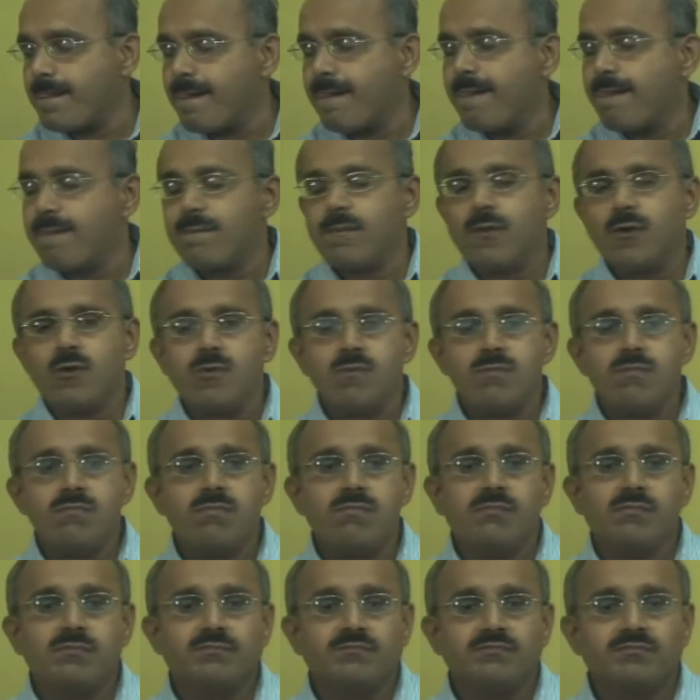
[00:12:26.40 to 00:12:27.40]
Now,
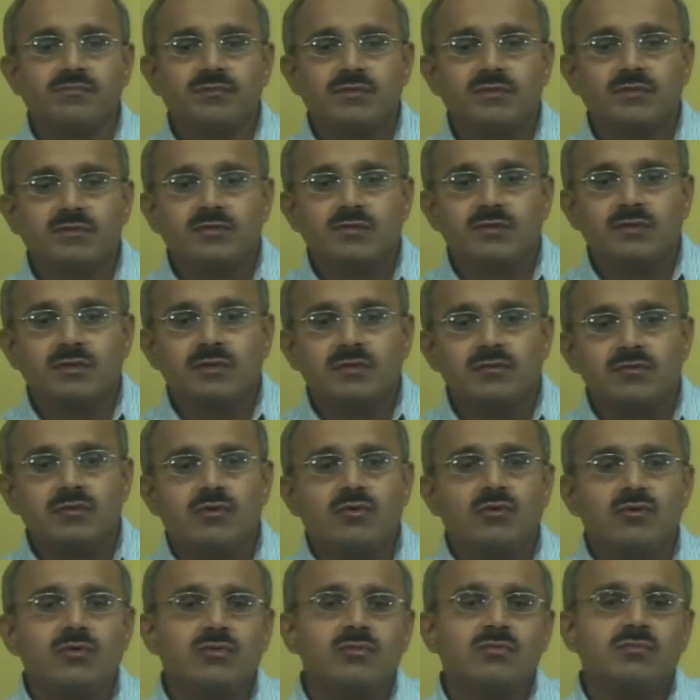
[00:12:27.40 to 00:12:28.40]
we are
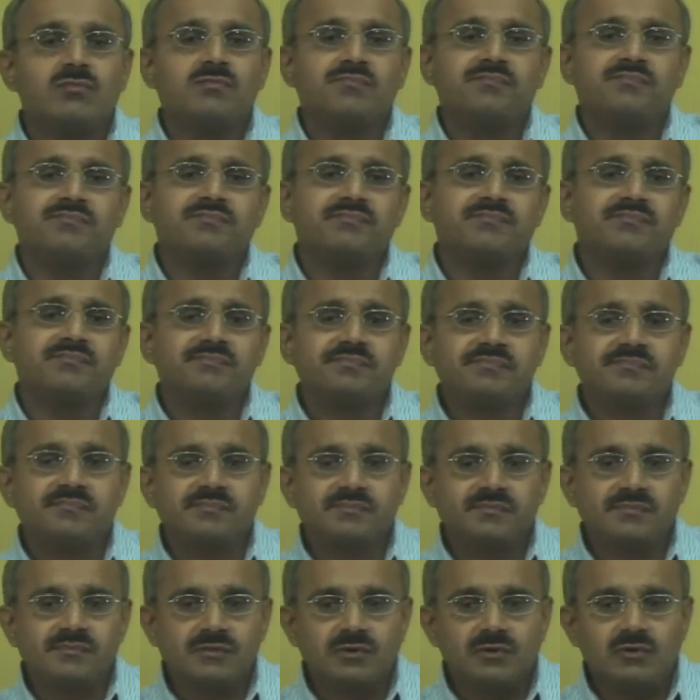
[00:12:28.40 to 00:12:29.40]
going
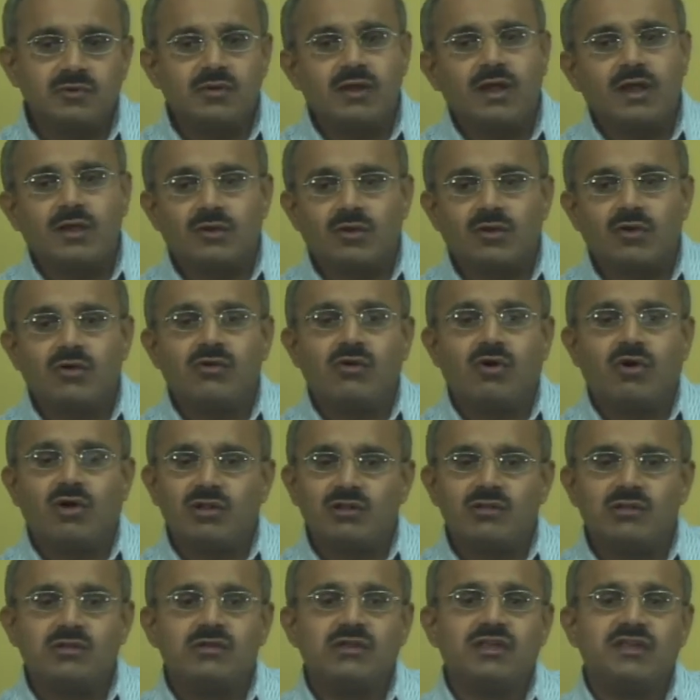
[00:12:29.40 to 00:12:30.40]
to look at all
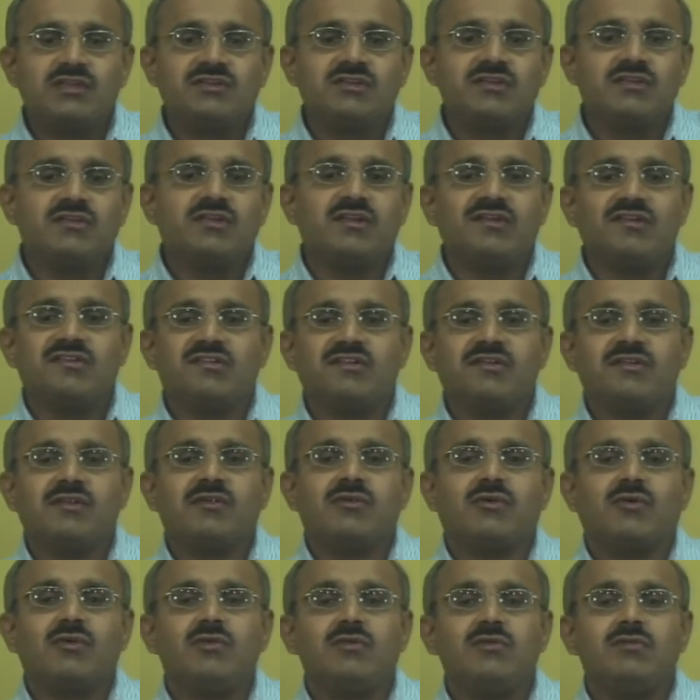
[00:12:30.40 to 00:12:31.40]
the edges incident
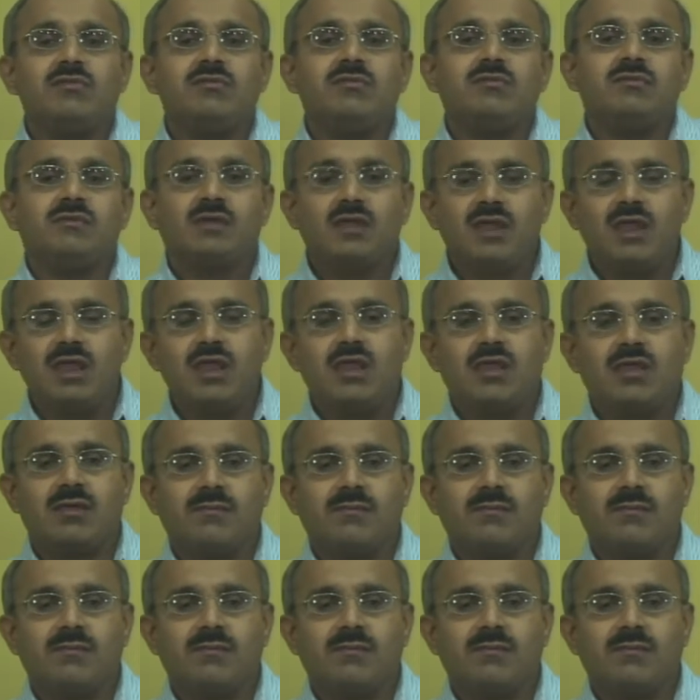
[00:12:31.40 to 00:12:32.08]
on A,